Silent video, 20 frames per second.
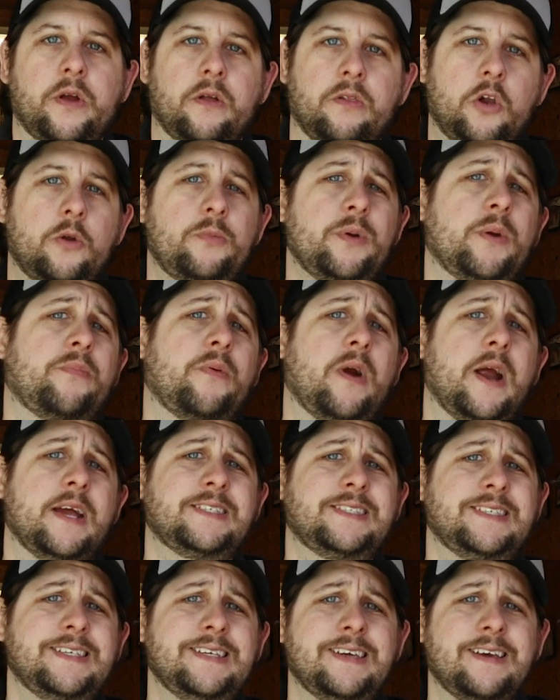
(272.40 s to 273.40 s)
a little bit
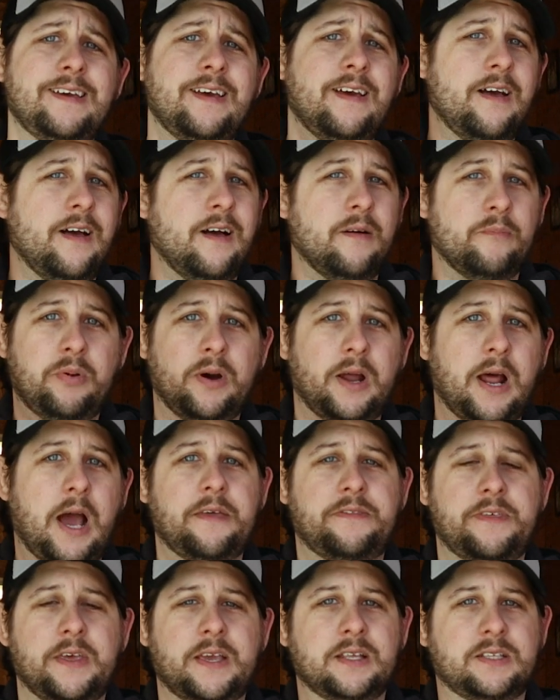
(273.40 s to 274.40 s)
pricey, but I
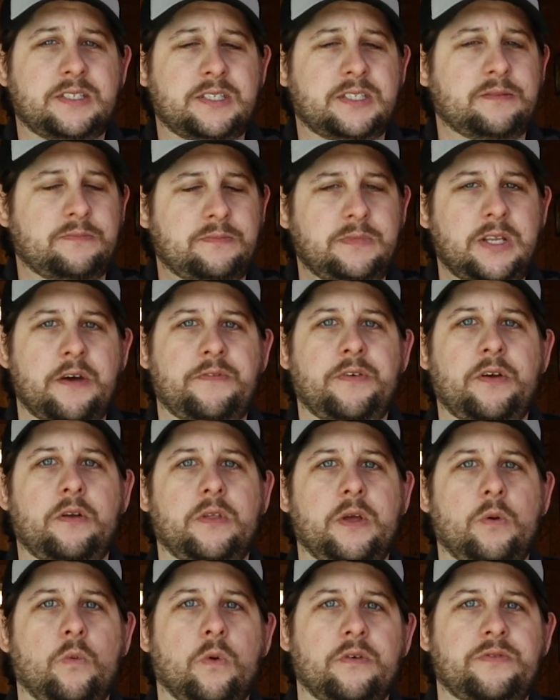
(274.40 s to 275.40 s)
think it's
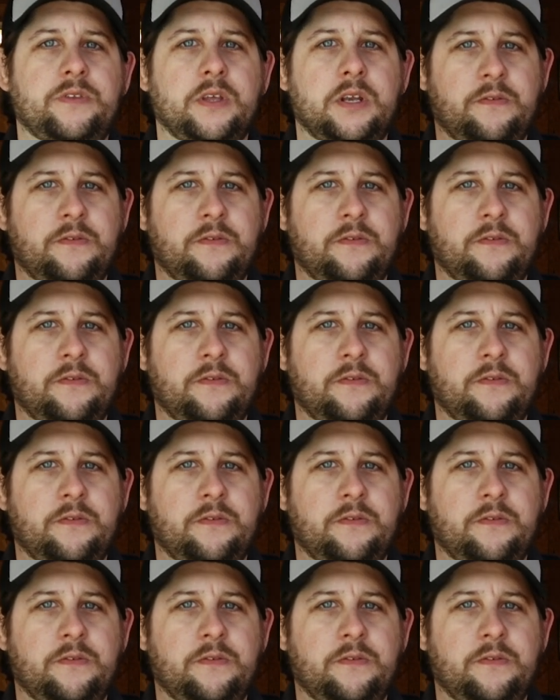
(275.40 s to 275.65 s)
definitely worth it